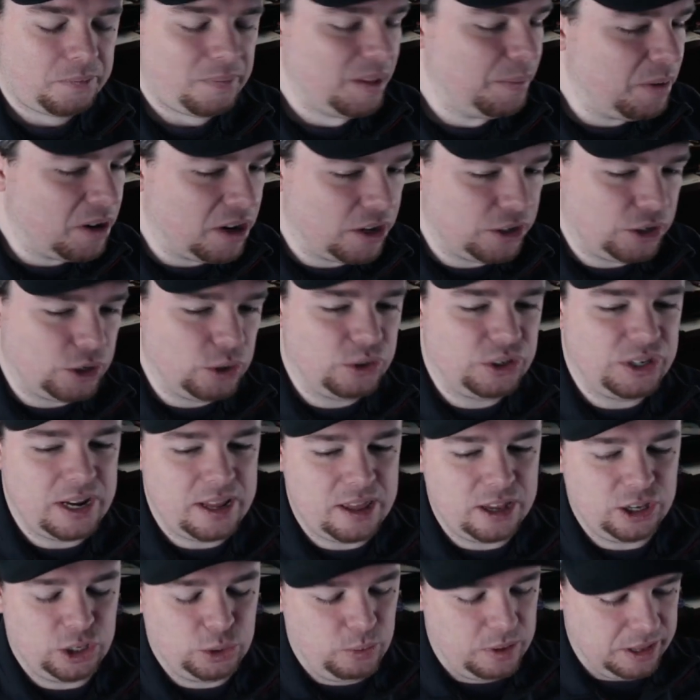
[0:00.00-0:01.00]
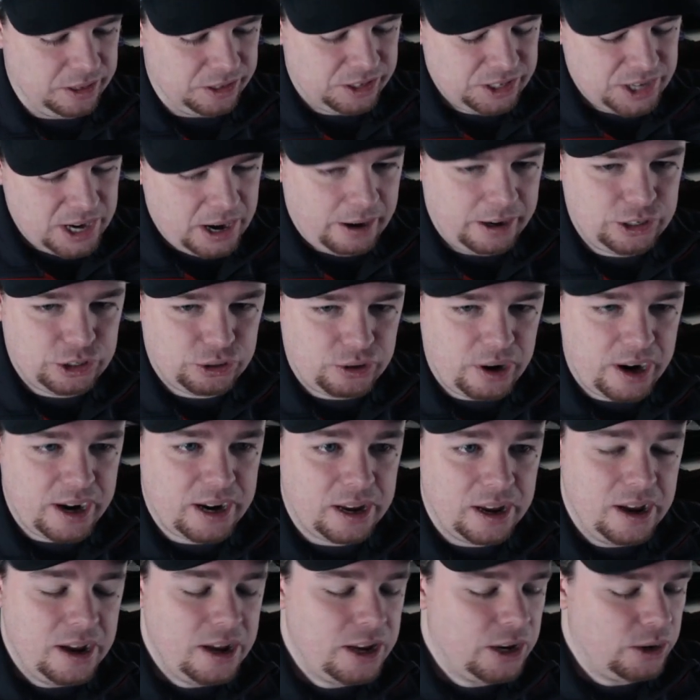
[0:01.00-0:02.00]
Because you see this with Ensnaring
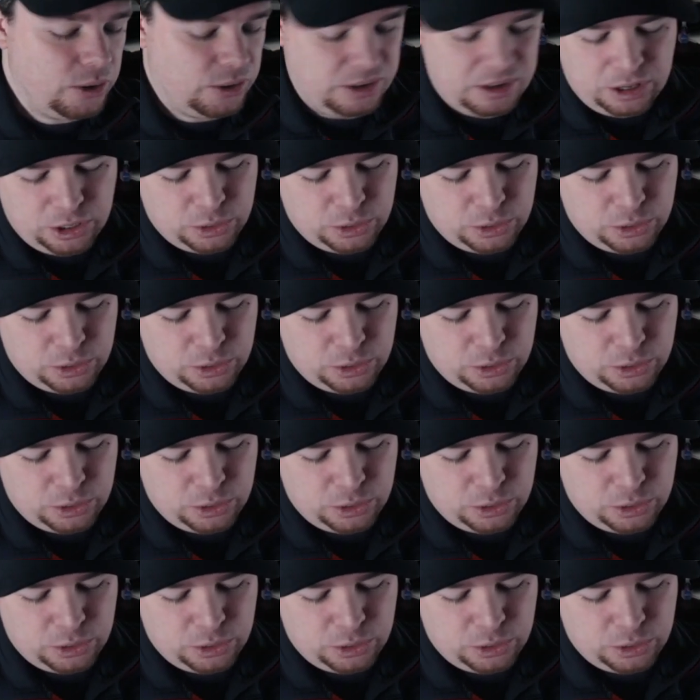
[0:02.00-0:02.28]
Strike, you see